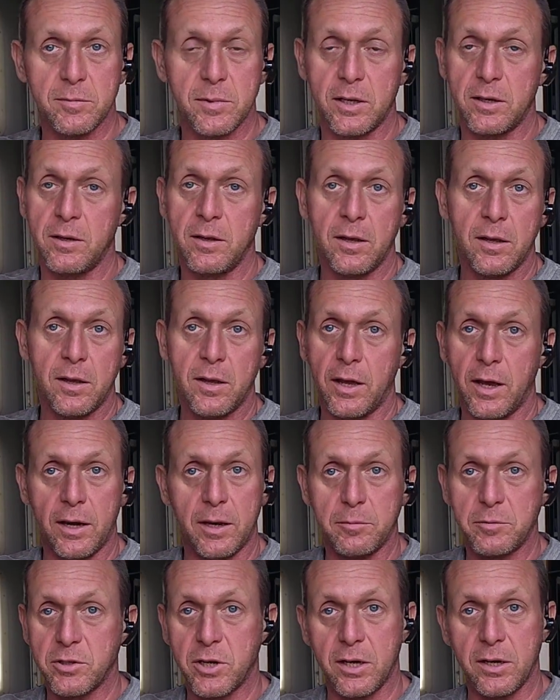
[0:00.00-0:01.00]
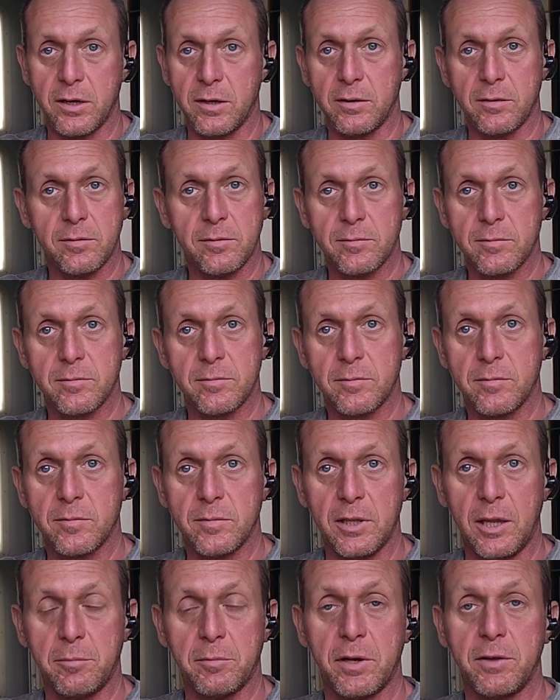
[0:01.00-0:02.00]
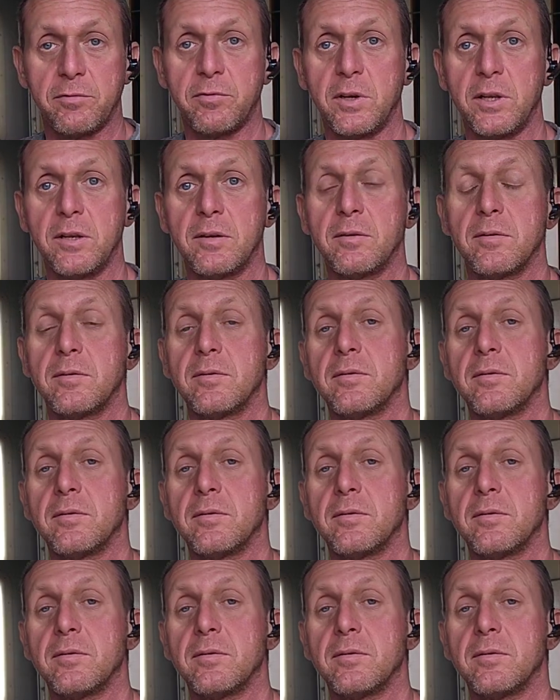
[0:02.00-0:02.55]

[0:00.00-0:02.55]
and I'm trying to let my foot